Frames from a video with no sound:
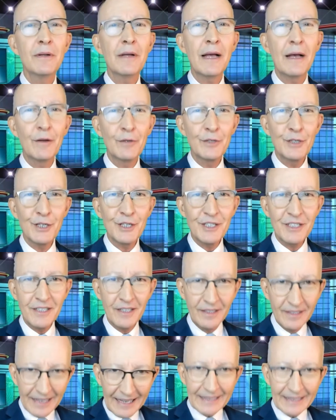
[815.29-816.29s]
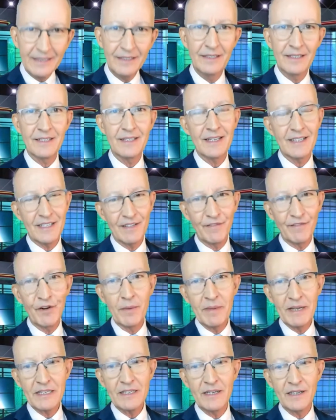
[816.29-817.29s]
how to select us as the very
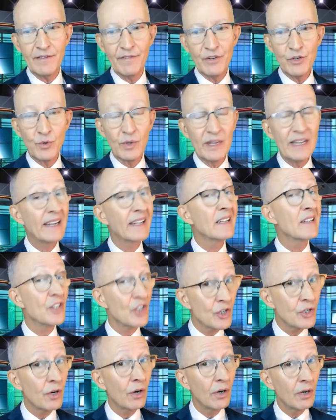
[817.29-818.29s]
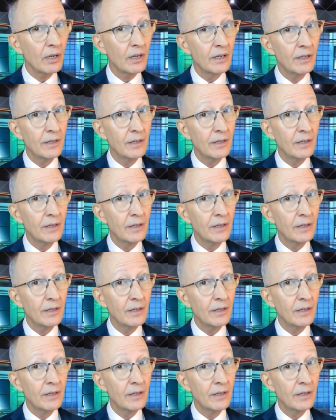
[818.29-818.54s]
best individual. And it can start